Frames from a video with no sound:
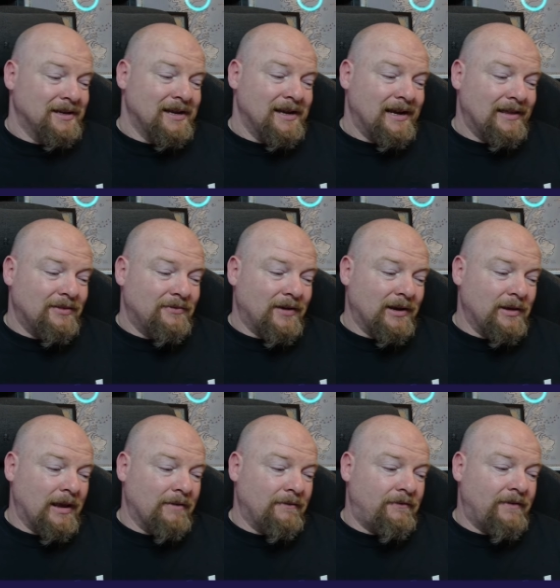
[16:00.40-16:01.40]
And then finally
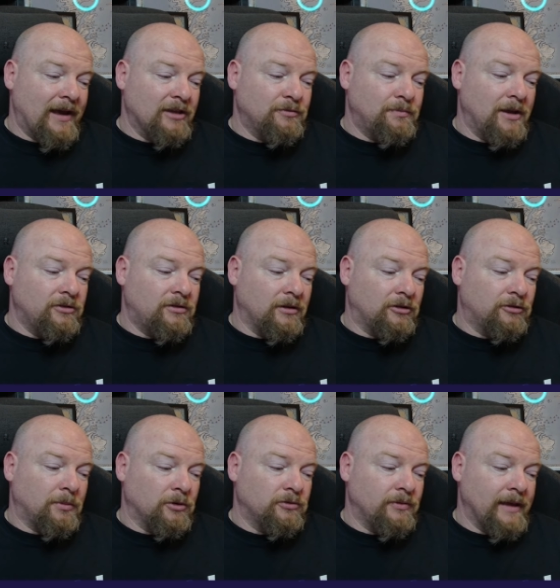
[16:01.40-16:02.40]
you have fast-paced and
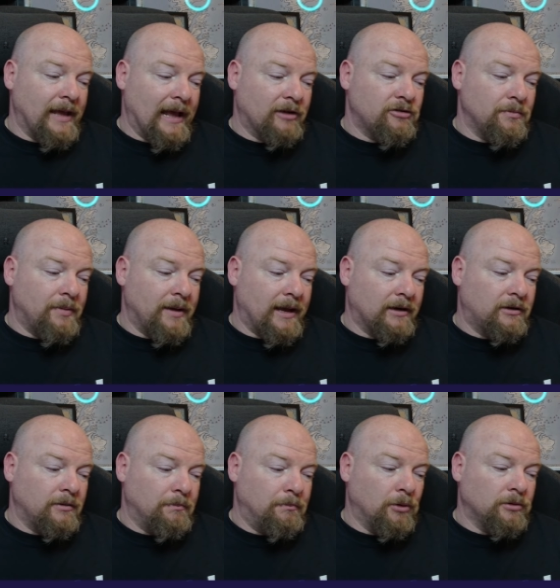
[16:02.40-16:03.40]
explosively
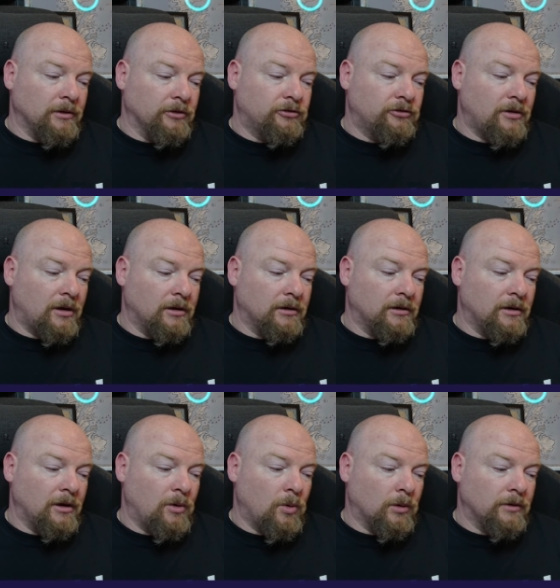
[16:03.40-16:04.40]
action-packed book list on A
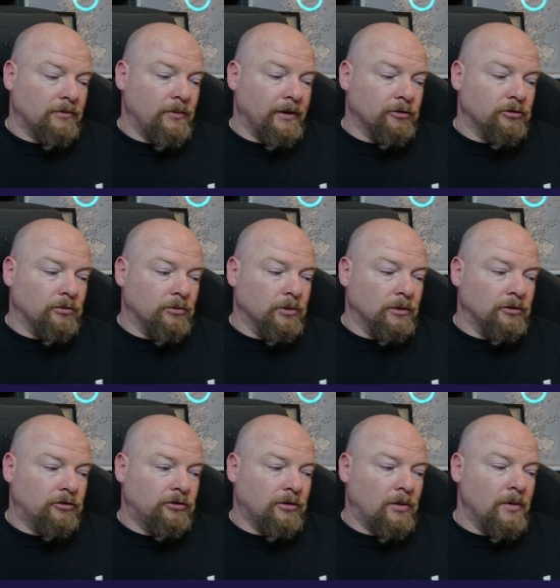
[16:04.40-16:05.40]
Court of Winds and Ruins.
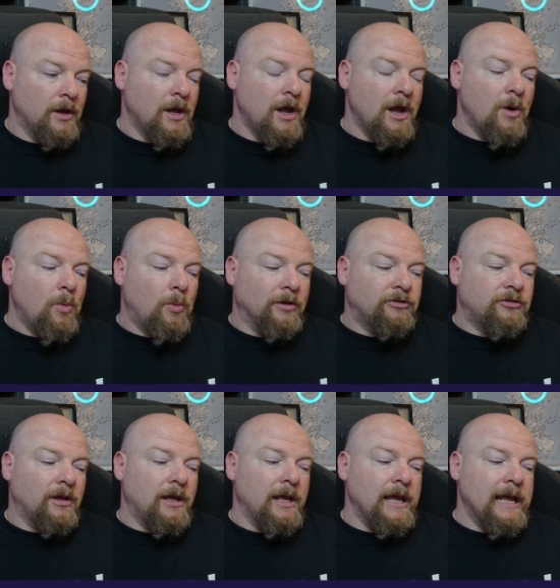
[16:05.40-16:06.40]
So
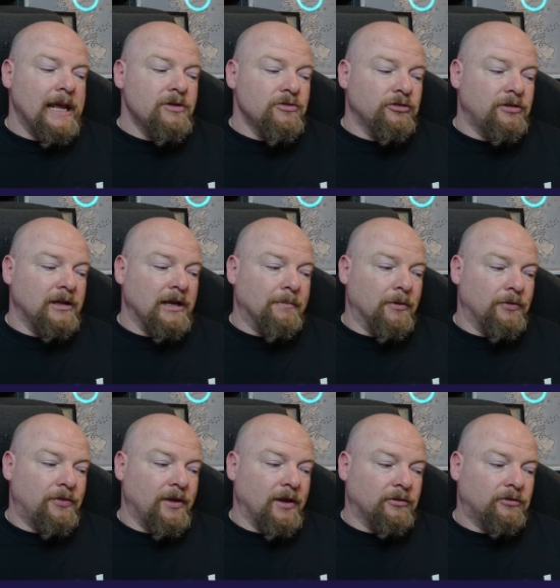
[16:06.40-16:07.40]
what's interesting about
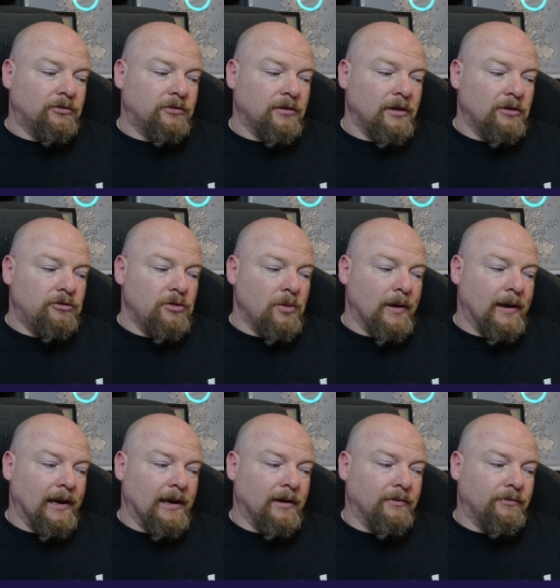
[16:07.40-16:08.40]
this is you
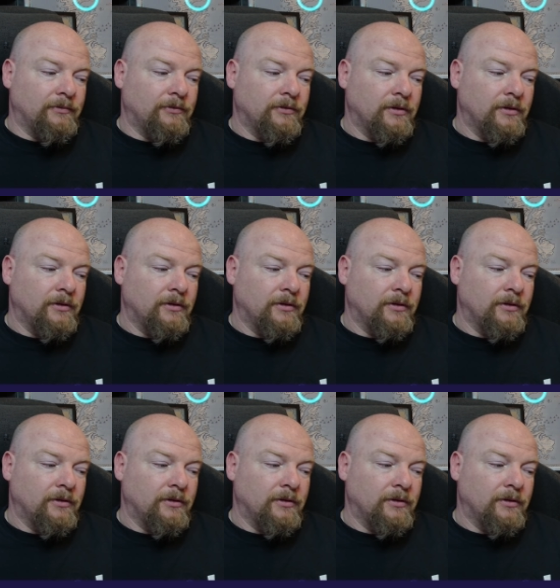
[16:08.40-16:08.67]
have